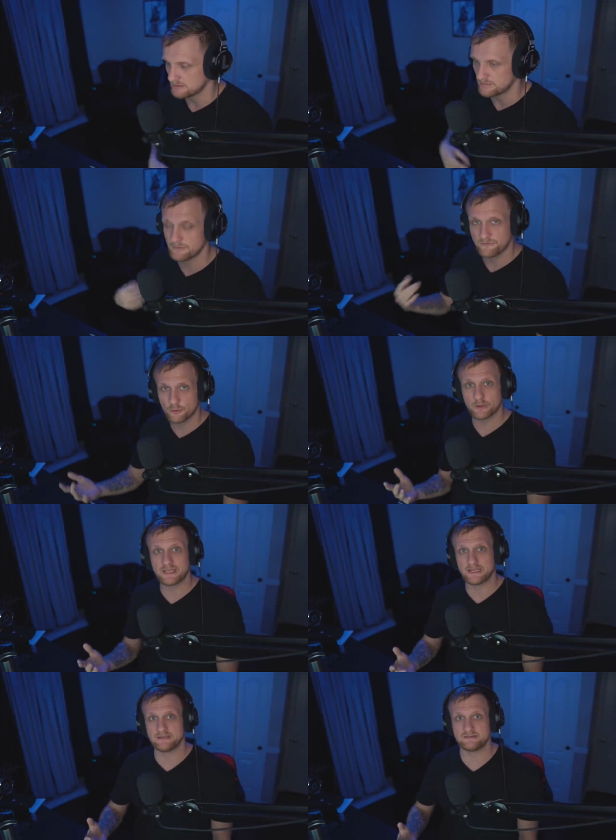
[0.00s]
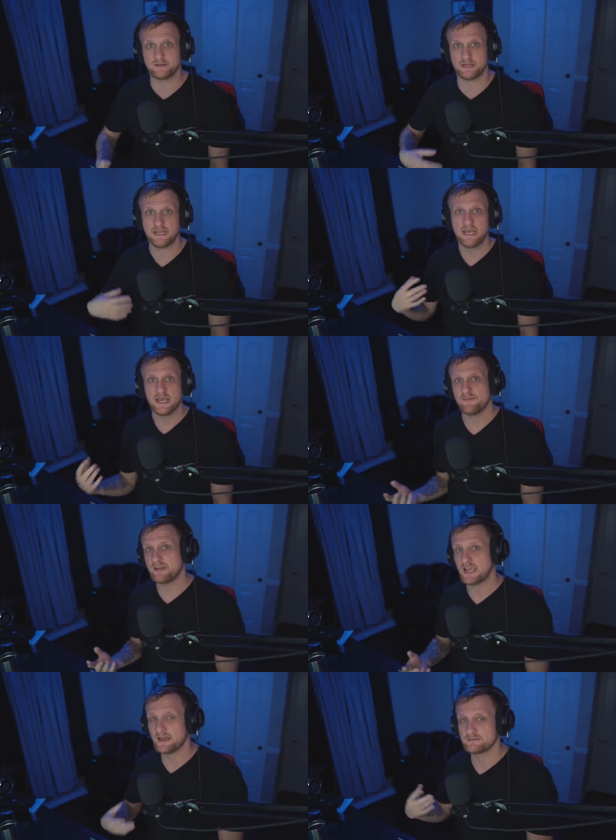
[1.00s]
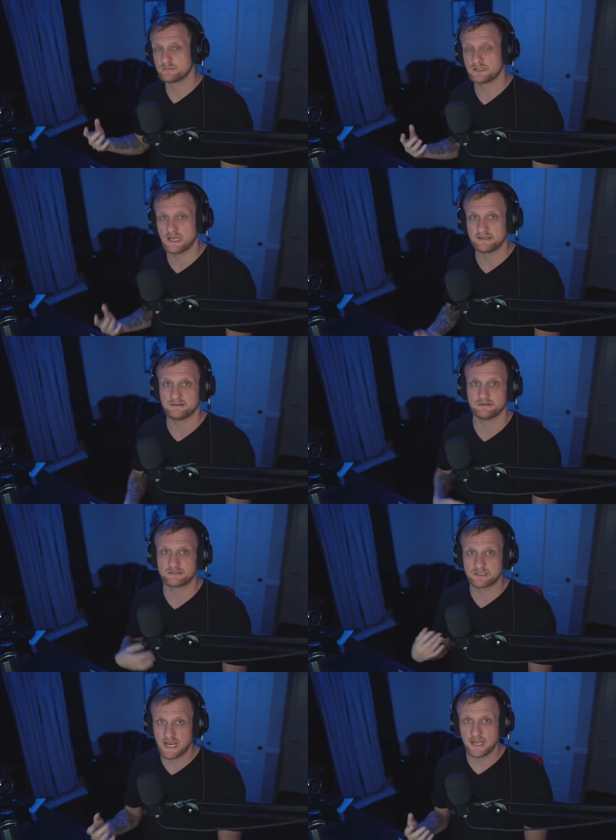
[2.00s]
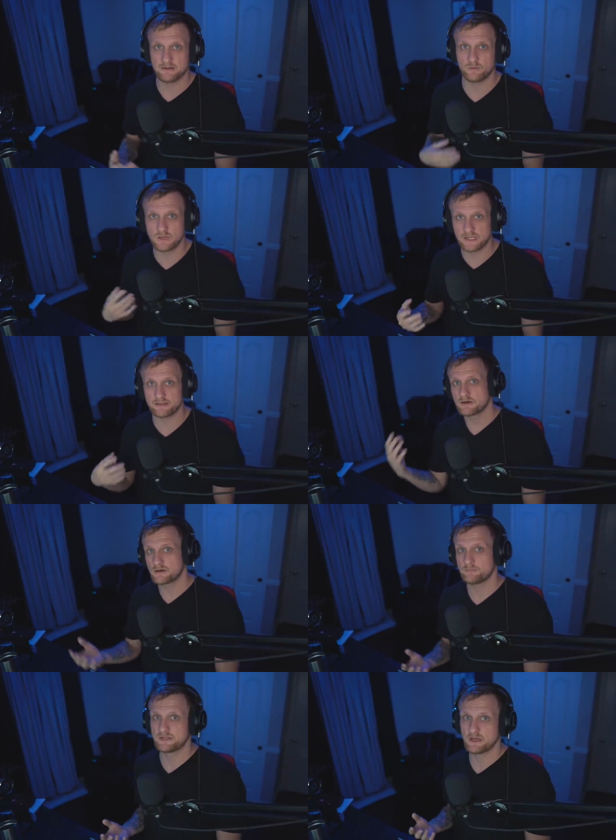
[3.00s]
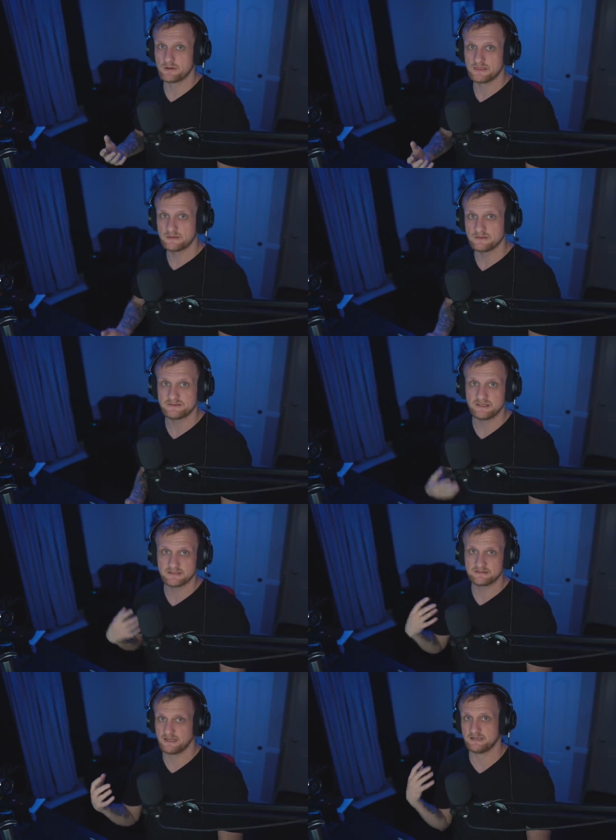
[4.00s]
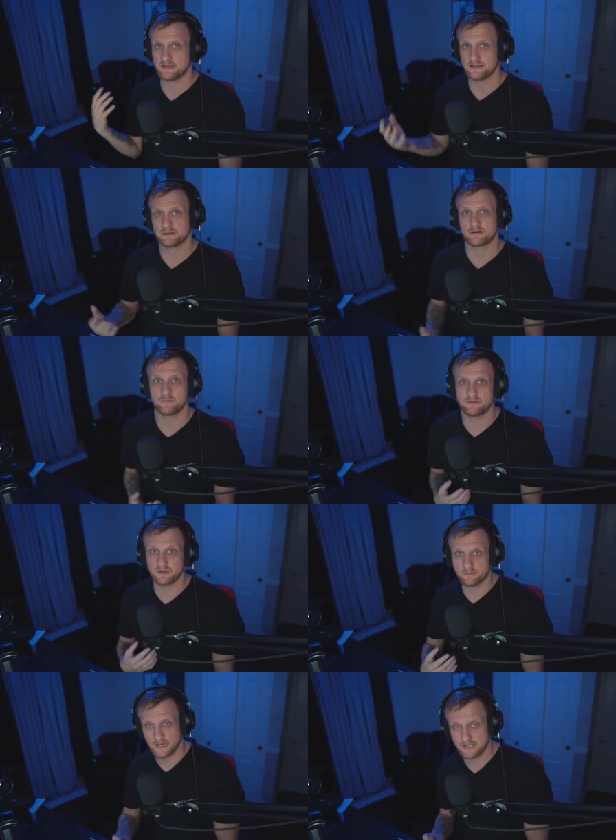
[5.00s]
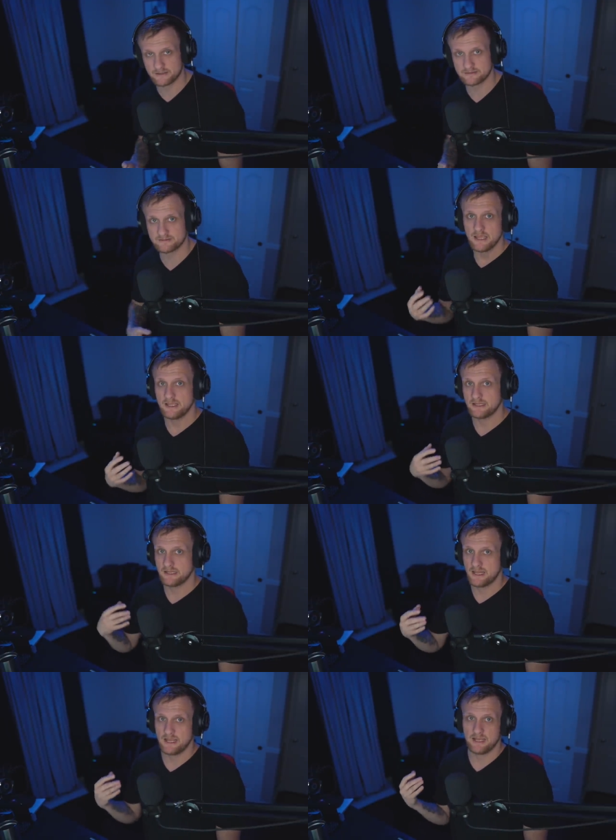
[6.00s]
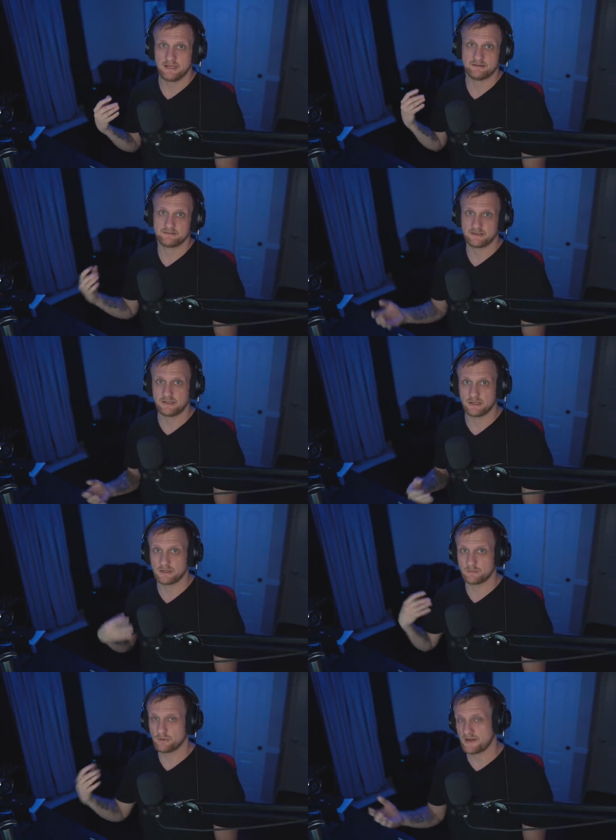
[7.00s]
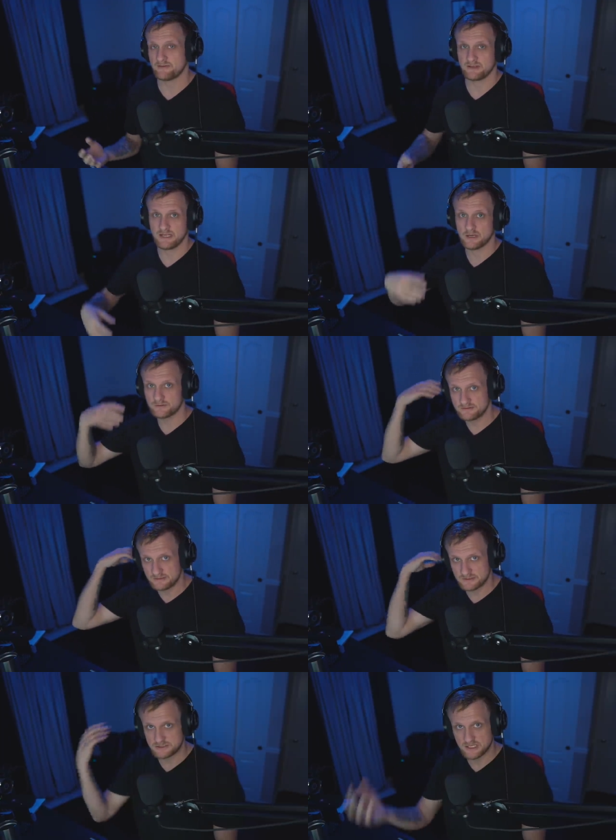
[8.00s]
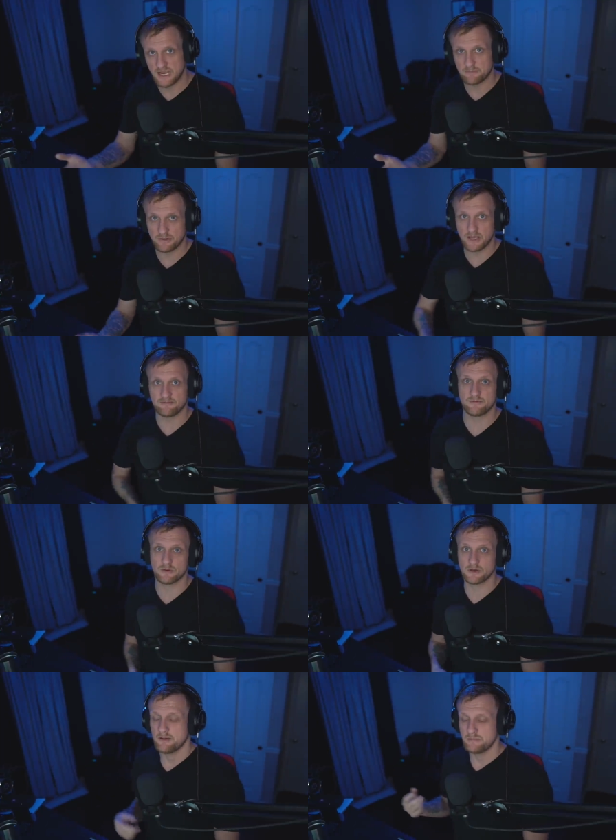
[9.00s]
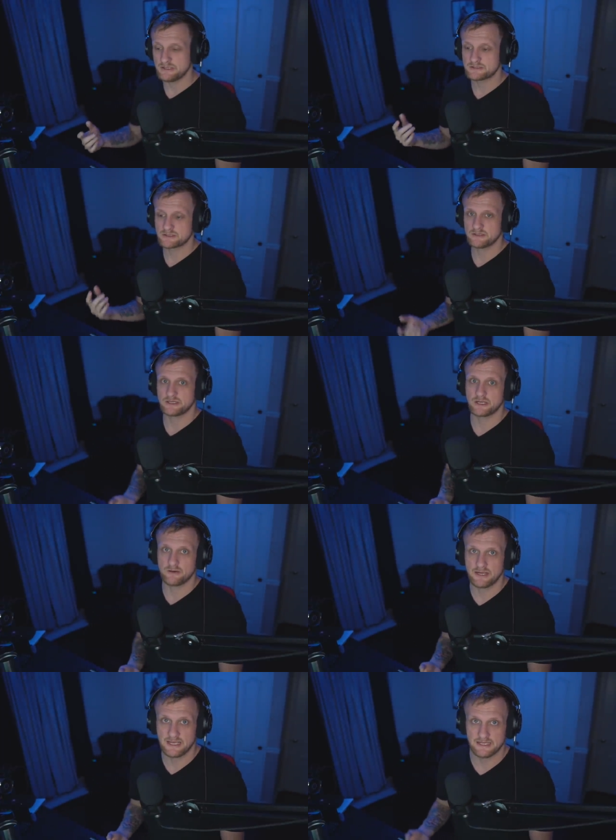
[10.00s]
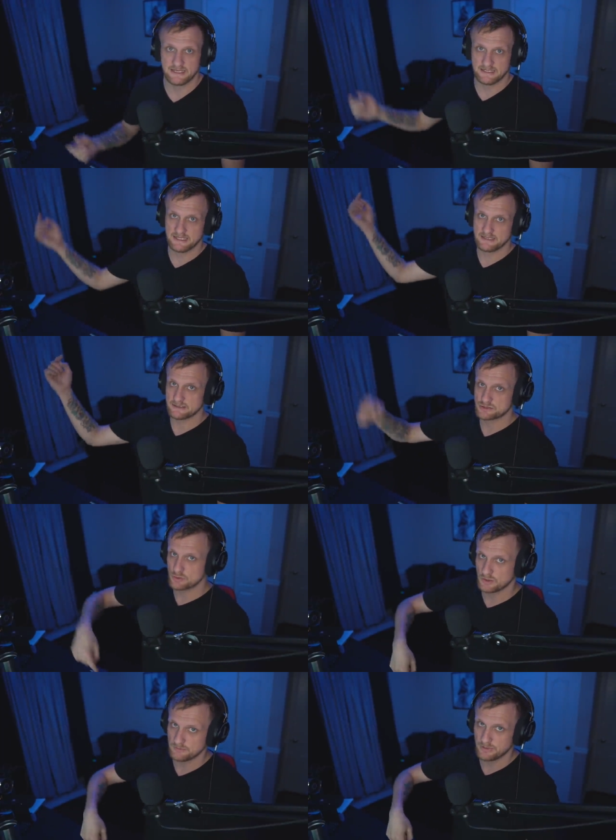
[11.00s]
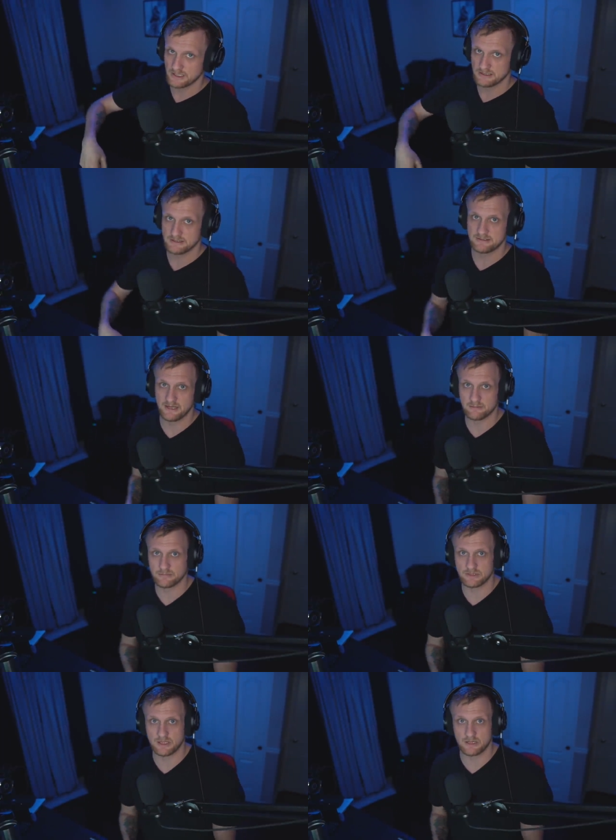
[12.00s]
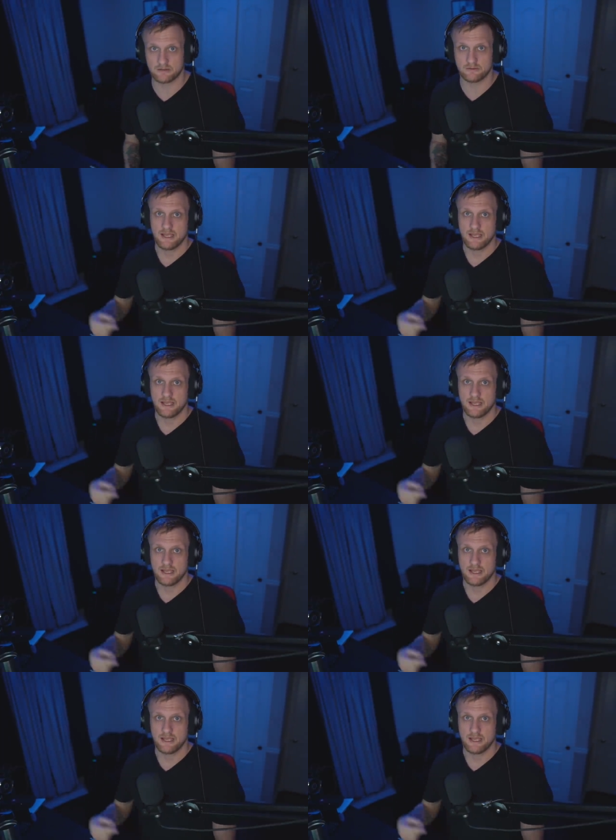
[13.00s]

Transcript: But before we get into it, if you guys would like to chat with crypto enthusiasts and other crypto miners in a secure, privately hosted chat platform, be sure to go ahead and hit the join button down below,